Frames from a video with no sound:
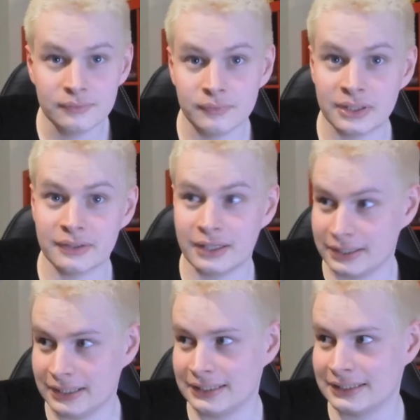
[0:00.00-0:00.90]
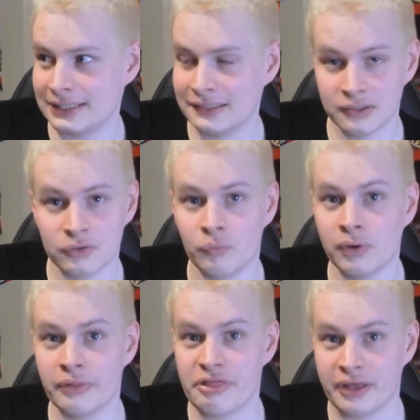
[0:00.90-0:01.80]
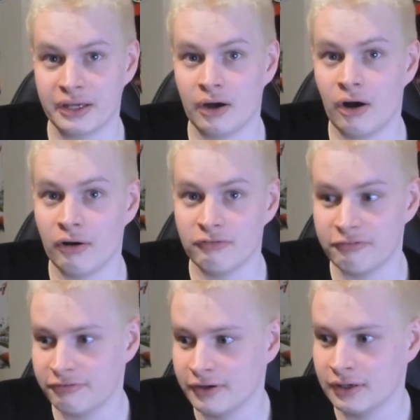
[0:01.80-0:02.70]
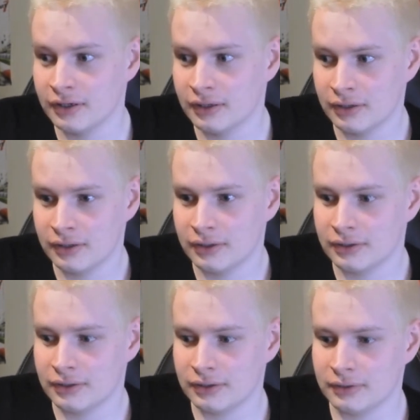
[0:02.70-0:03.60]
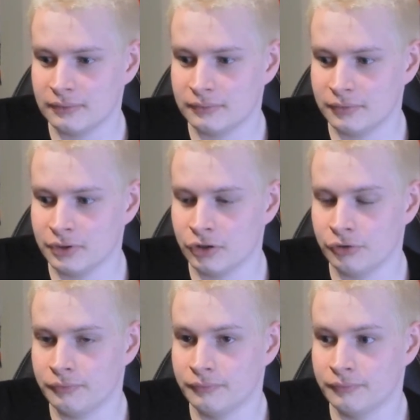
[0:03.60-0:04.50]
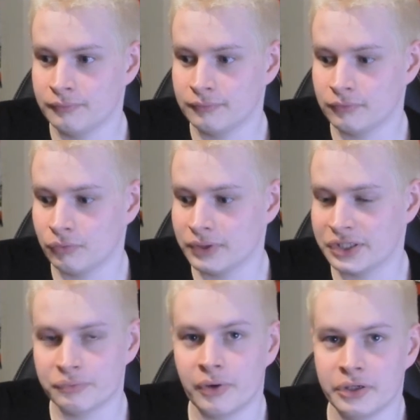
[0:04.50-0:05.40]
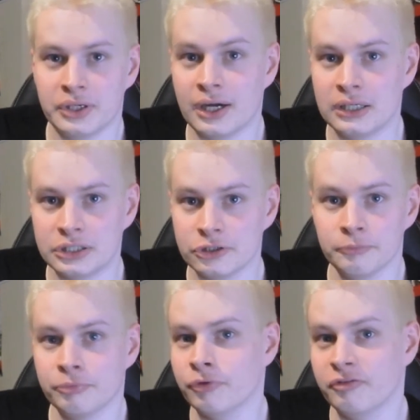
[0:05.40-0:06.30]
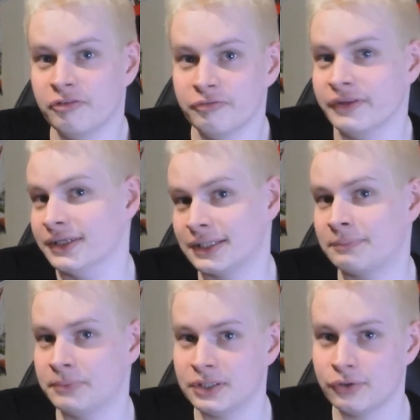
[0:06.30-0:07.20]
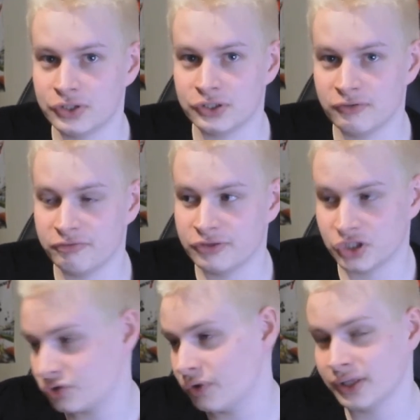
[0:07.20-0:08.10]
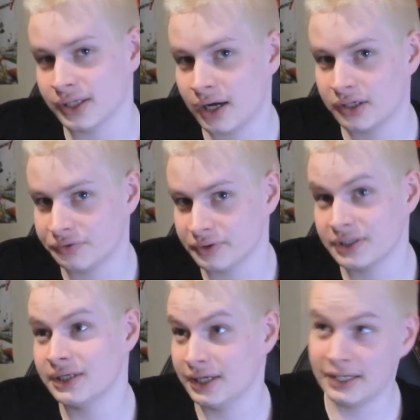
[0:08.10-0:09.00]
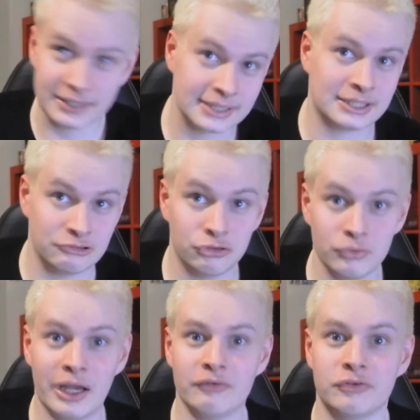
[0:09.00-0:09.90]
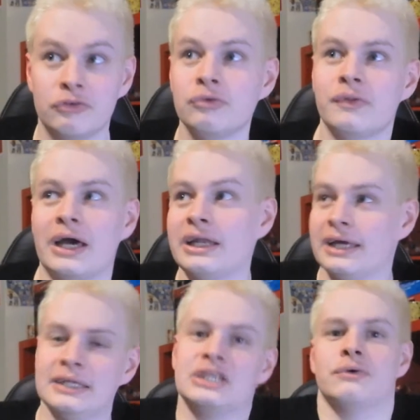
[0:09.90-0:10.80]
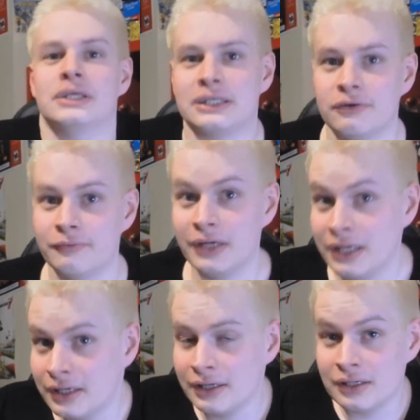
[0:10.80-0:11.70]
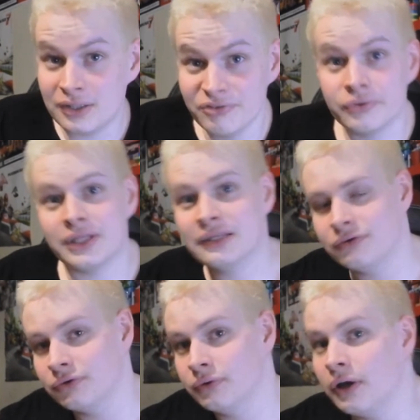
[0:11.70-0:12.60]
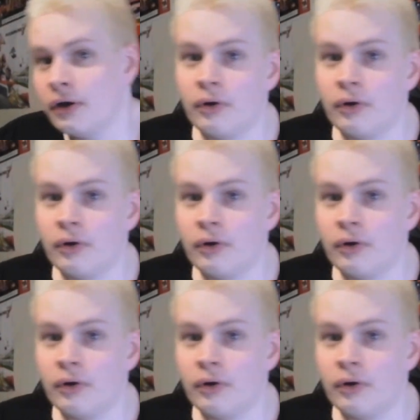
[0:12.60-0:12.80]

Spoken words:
Well, I guess they did the one thing of, the reason why you can't show proof of this because you've destroyed the cartridge. And I guess you do have to do that, and it's always a difficult thing to do.